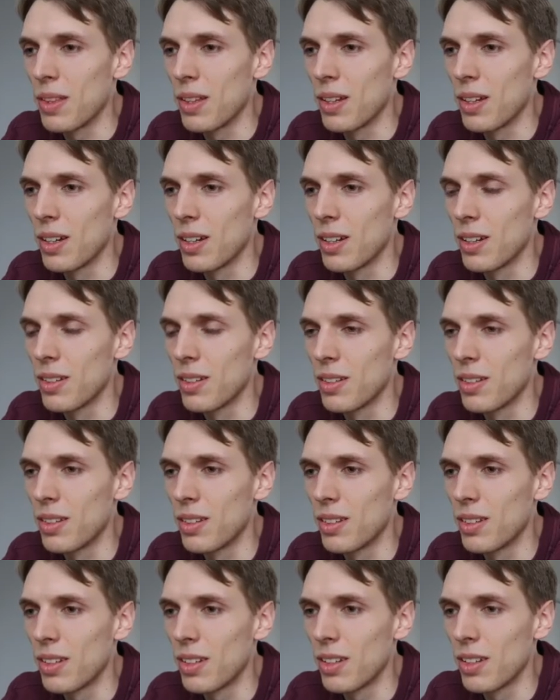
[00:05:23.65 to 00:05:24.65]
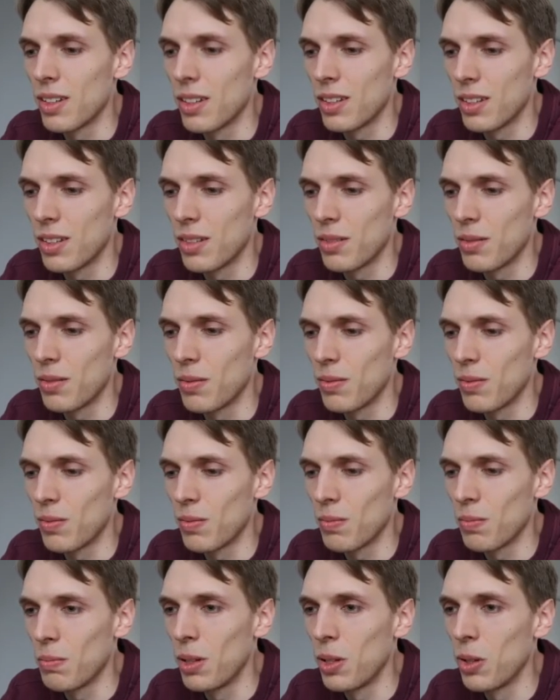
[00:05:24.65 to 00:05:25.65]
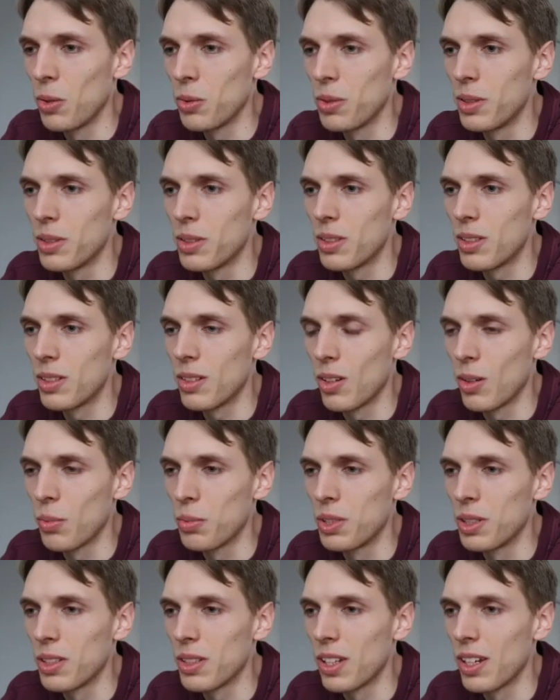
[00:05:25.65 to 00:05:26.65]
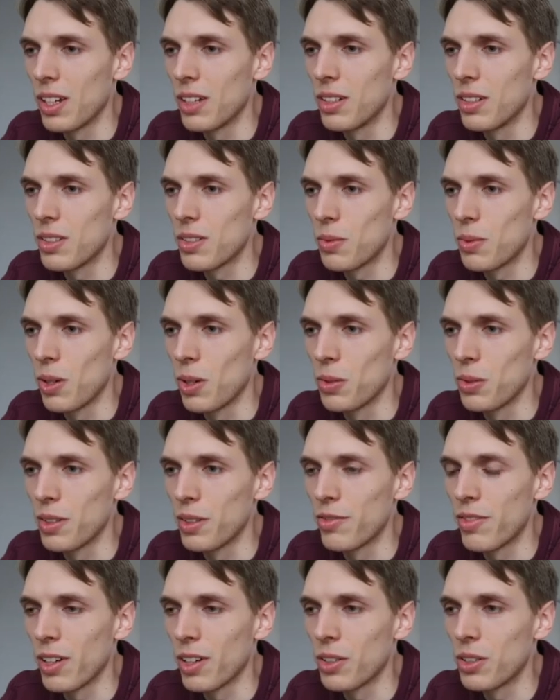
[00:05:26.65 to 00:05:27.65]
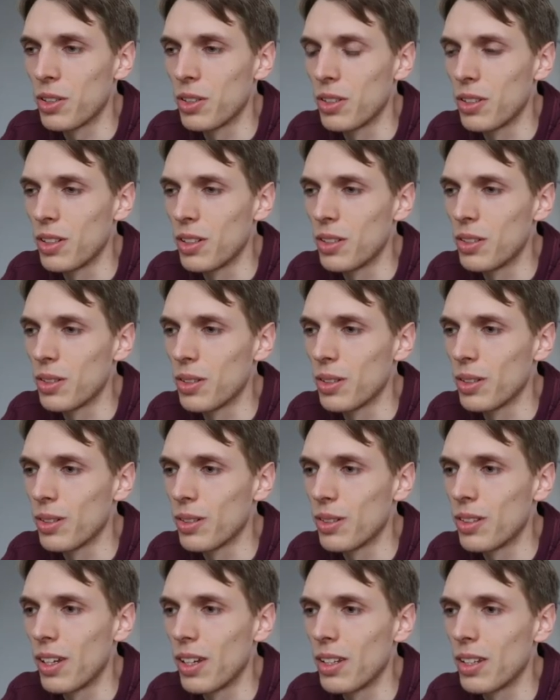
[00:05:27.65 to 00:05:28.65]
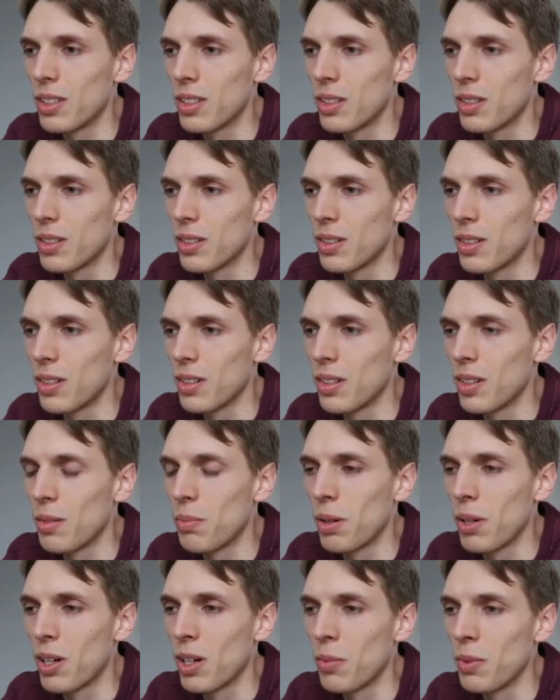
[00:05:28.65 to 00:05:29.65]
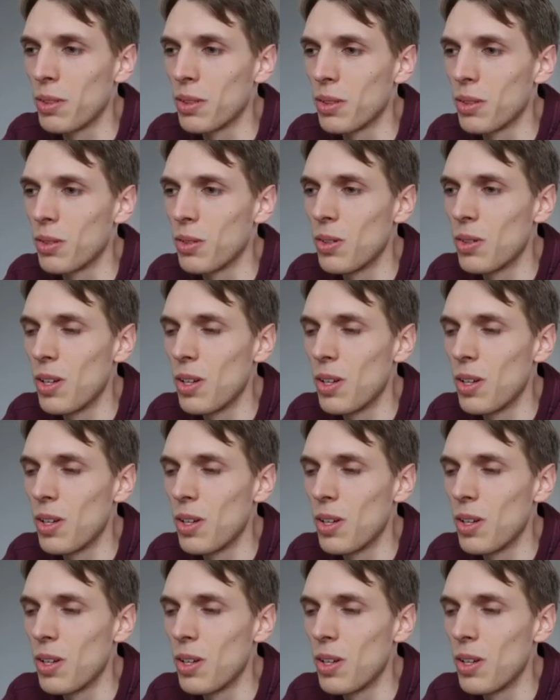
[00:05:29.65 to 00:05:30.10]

And below that object, I just wrote a function that takes a parameter,